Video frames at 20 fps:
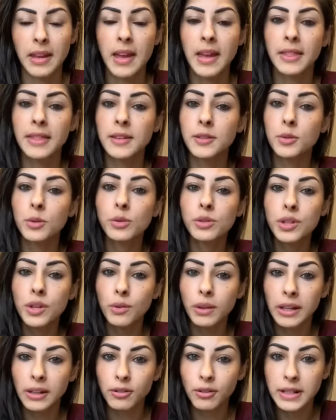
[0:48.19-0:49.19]
There's also
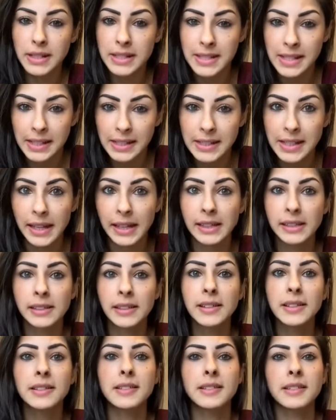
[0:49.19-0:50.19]
increasing data
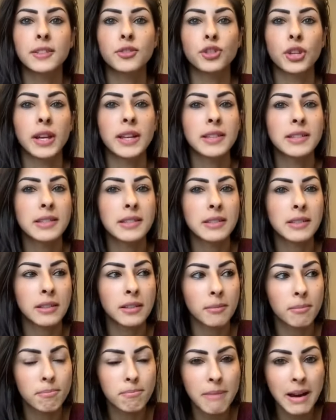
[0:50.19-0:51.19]
to suggest
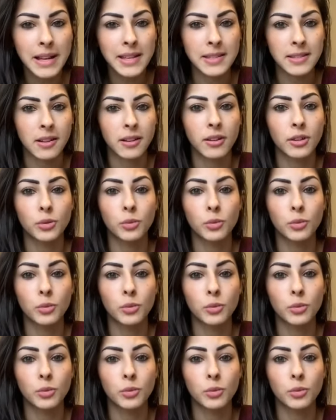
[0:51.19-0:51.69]
that massage,